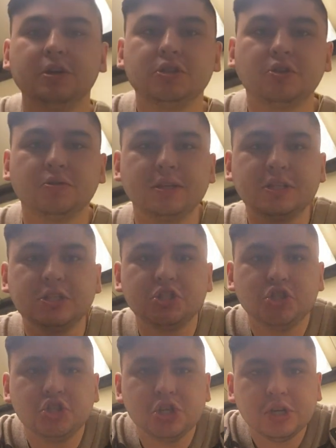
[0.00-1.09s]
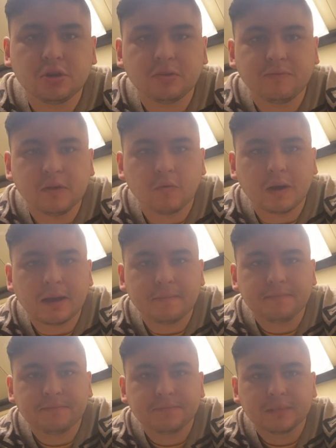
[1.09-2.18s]
So this is G on the vihuela,
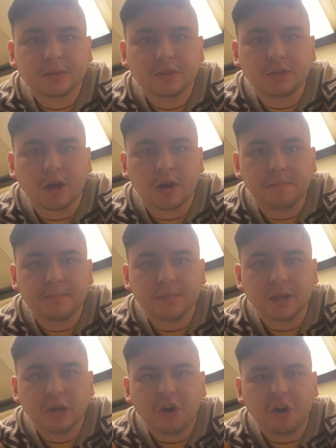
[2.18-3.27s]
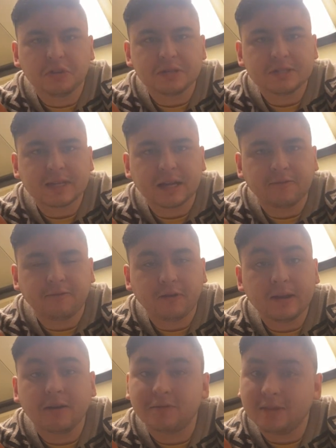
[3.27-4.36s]
thumb on the 2nd
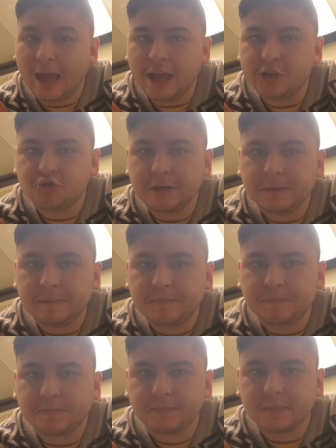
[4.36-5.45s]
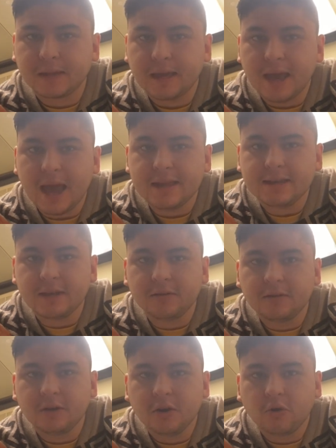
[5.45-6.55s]
fret of the A string, and
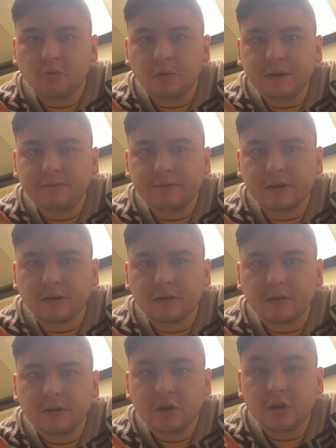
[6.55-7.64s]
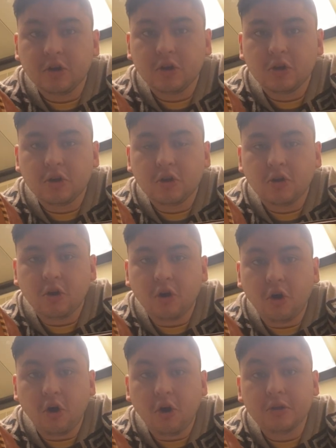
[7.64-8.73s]
then ring finger
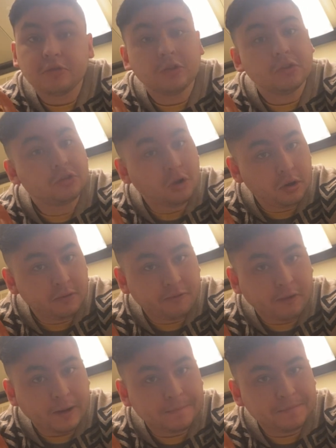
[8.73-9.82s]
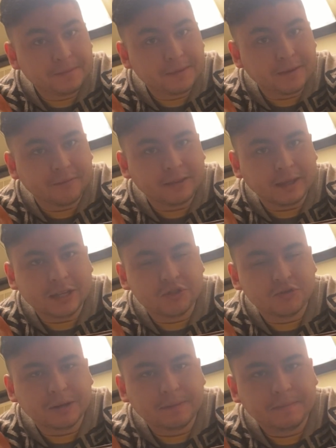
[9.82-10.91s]
on the 3rd fret of the E
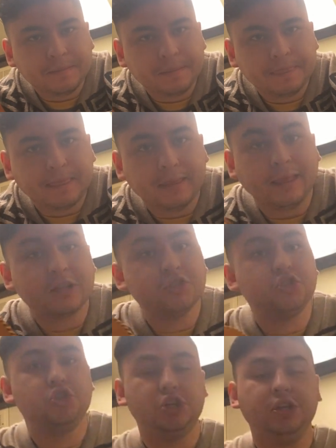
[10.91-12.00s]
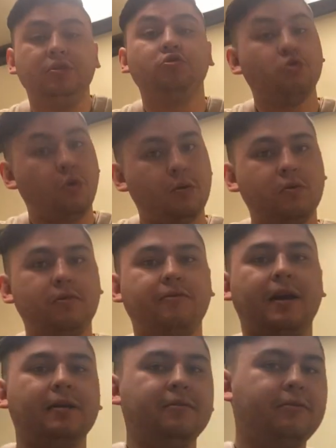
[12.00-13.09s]
string. That's G, normal
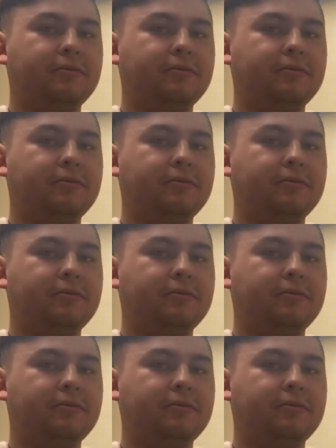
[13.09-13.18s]
5.